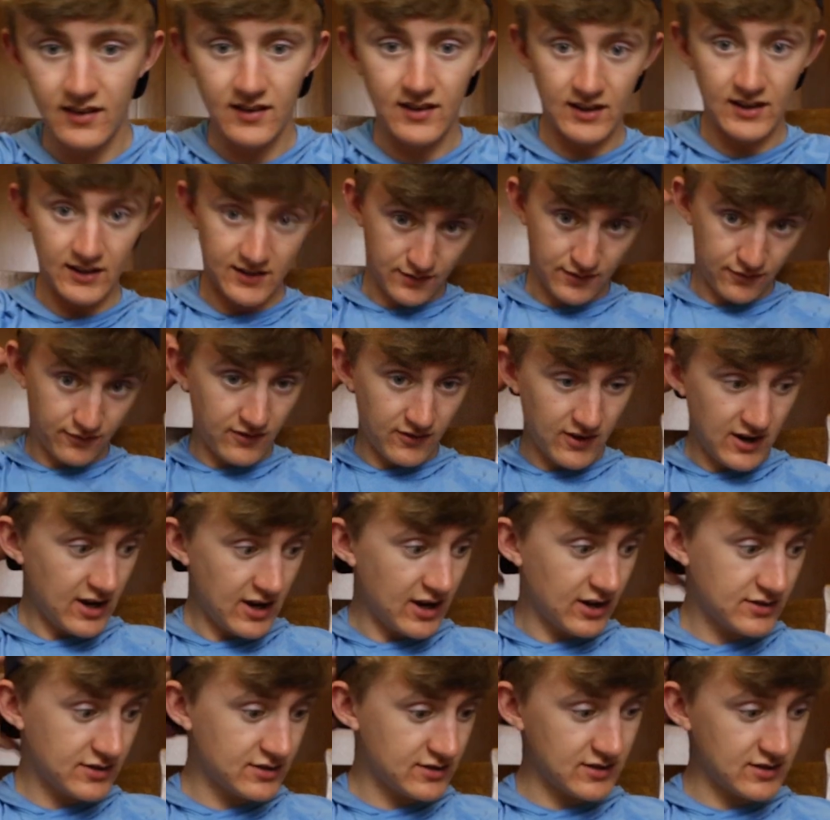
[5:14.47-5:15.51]
it's
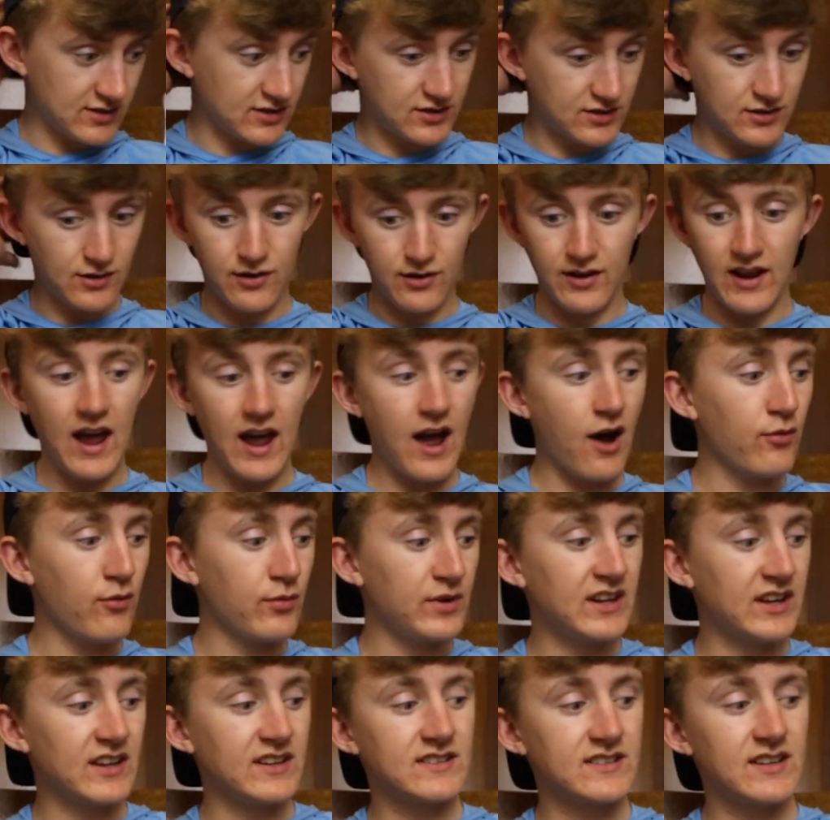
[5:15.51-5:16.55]
finished. So now
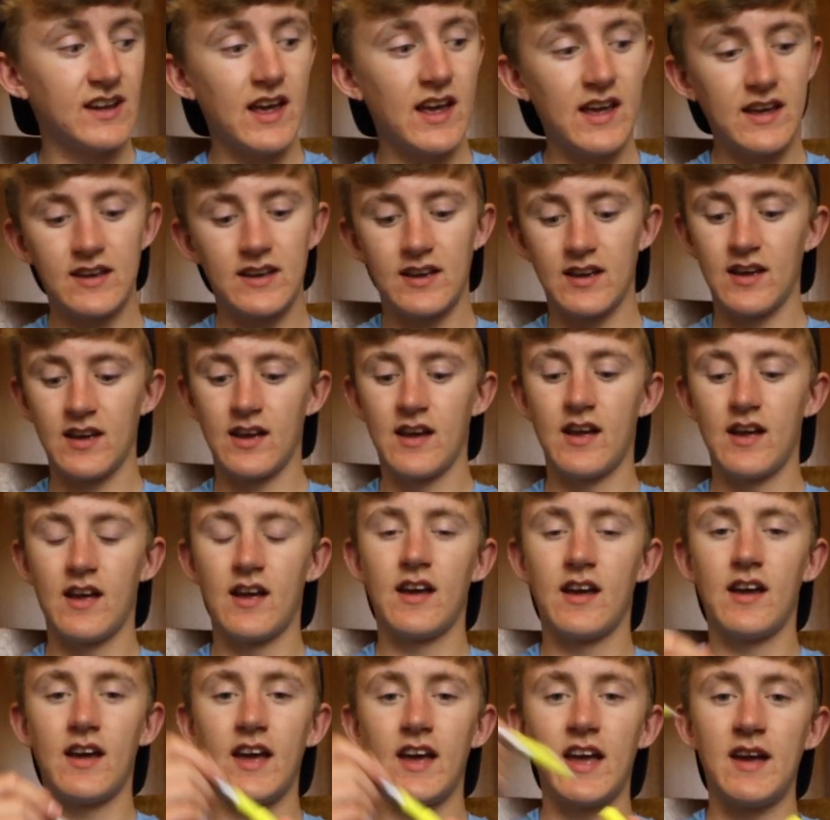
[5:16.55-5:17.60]
we can take
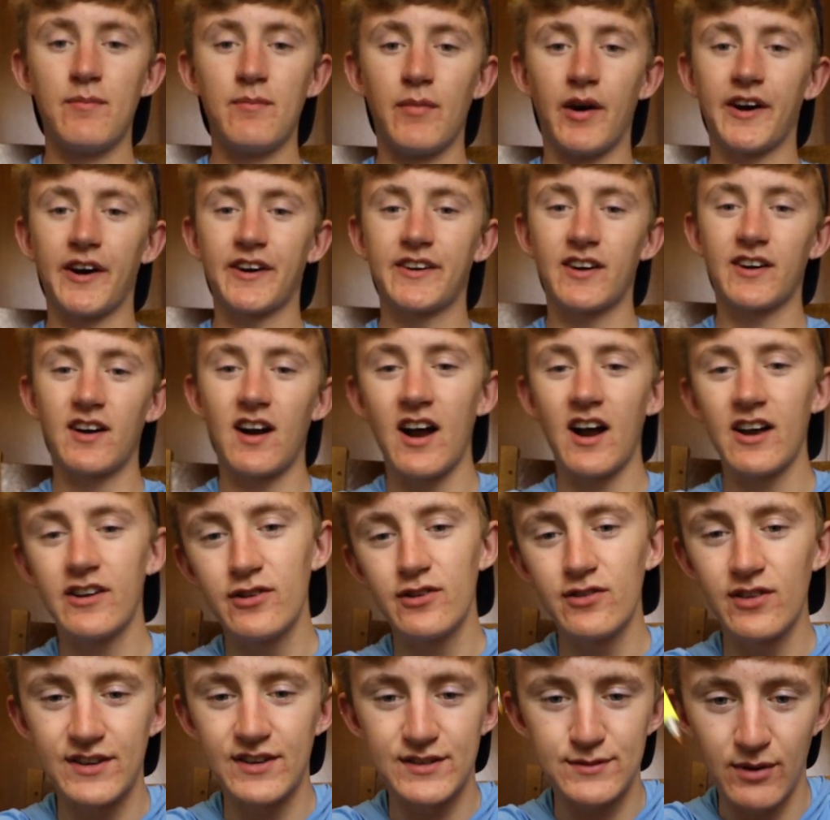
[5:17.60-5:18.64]
a marker. I
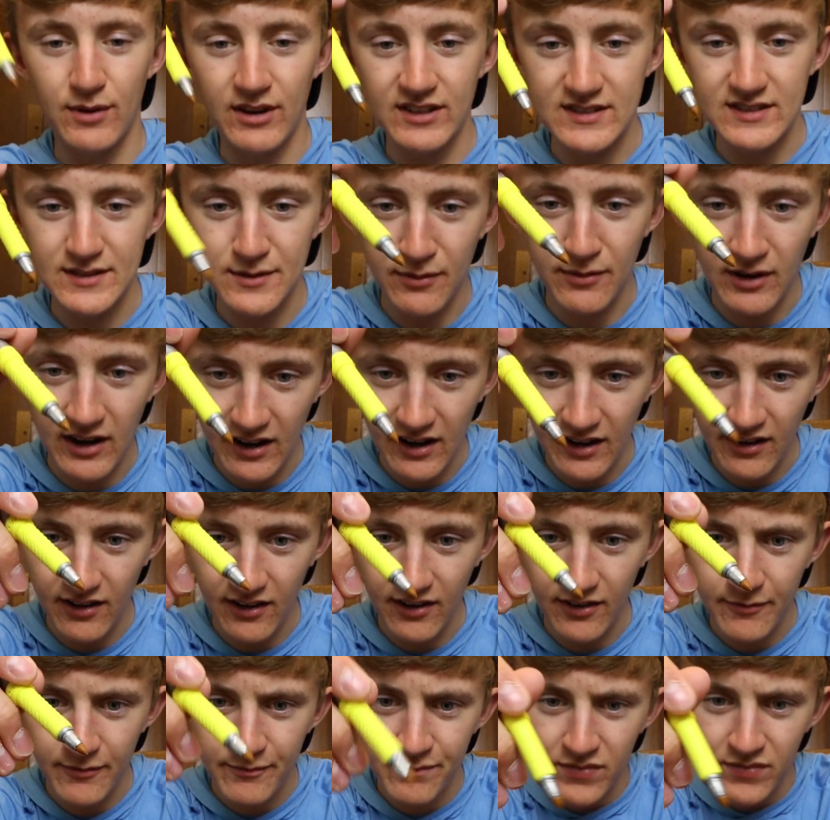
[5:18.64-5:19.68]
do this once in a
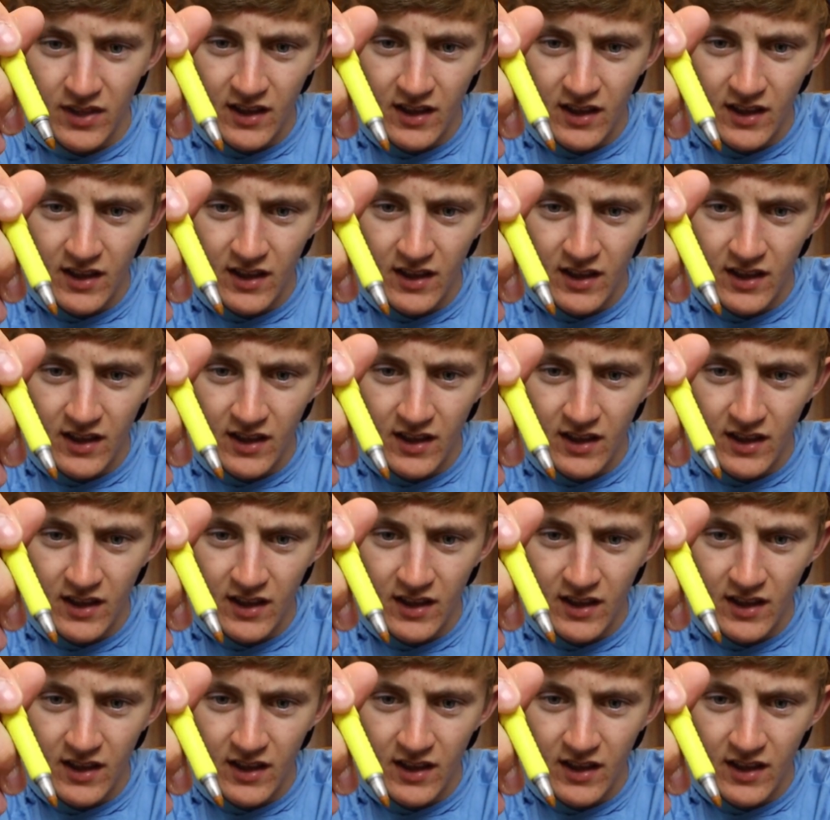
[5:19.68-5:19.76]
while.